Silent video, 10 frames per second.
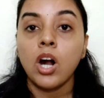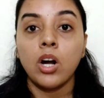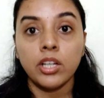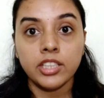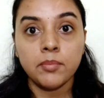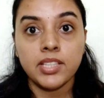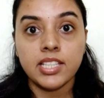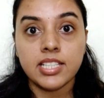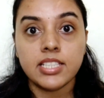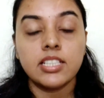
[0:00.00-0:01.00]
on the
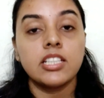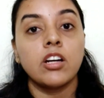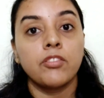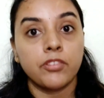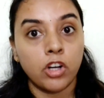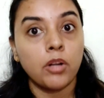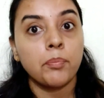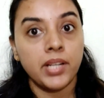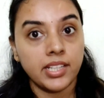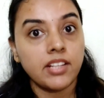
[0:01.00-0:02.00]
Ministry of
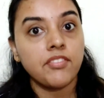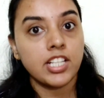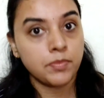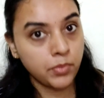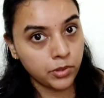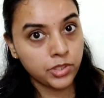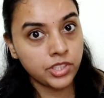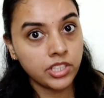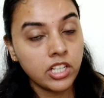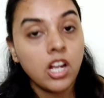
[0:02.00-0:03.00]
Corporate Affairs
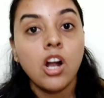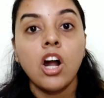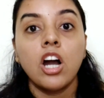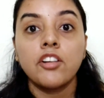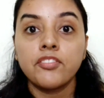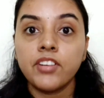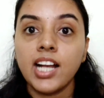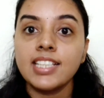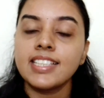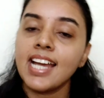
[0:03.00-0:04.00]
portal or
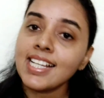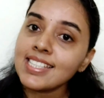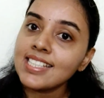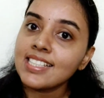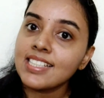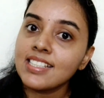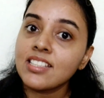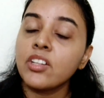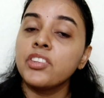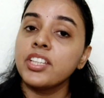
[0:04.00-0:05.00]
file tax
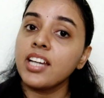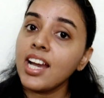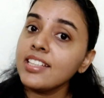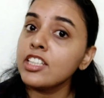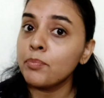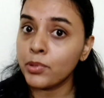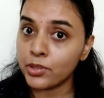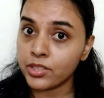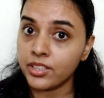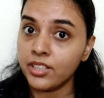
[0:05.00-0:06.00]
returns on the IT
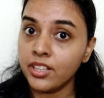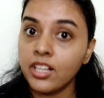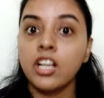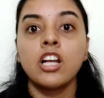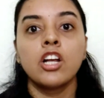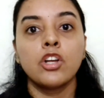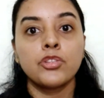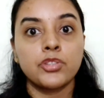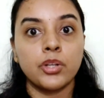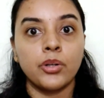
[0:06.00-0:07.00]
portal.
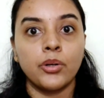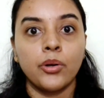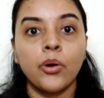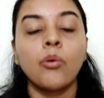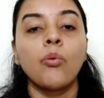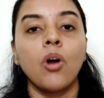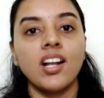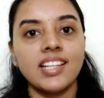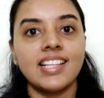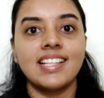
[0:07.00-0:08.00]
So,
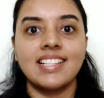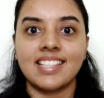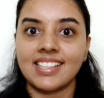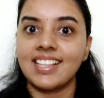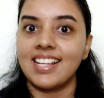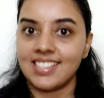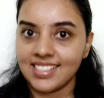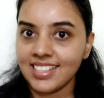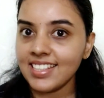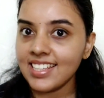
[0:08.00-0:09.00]
what is Class
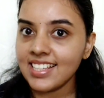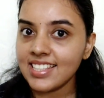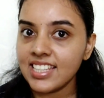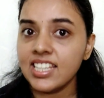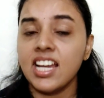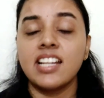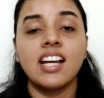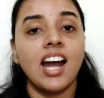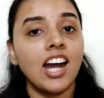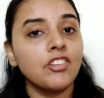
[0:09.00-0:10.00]
3 DSC and
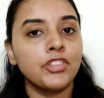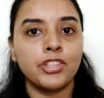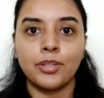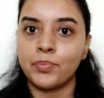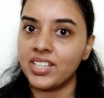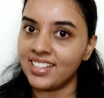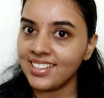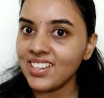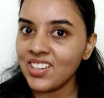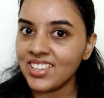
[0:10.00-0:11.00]
how to obtain
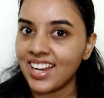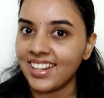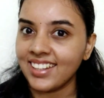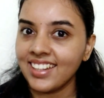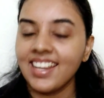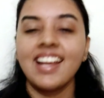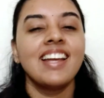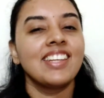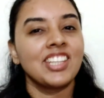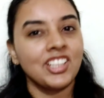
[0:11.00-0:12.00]
it online?
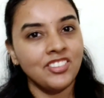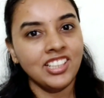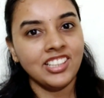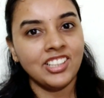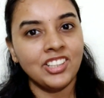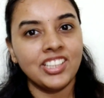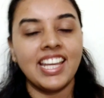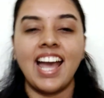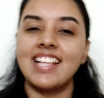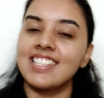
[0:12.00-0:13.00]
You will know
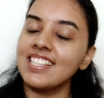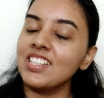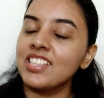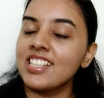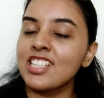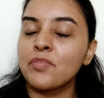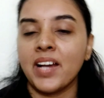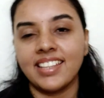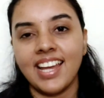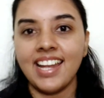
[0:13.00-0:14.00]
the answer to this
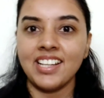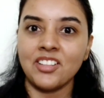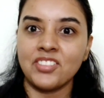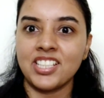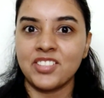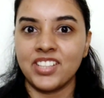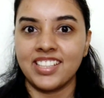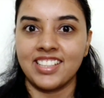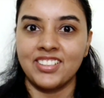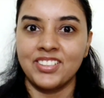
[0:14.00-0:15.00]
by the end of this
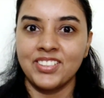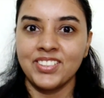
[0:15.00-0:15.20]
video.